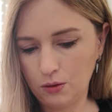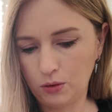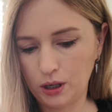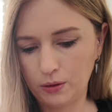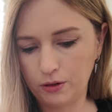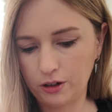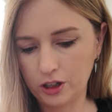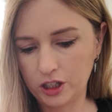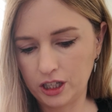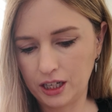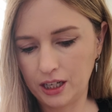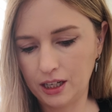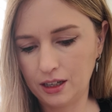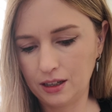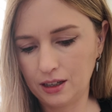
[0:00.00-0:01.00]
when I'm
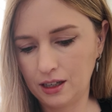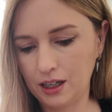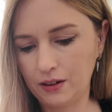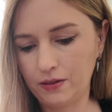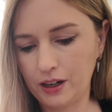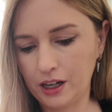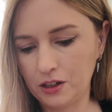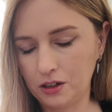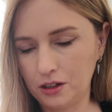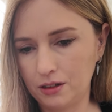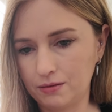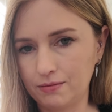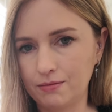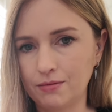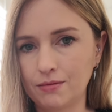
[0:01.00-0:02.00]
crocheting, and if I
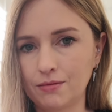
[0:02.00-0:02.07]
don't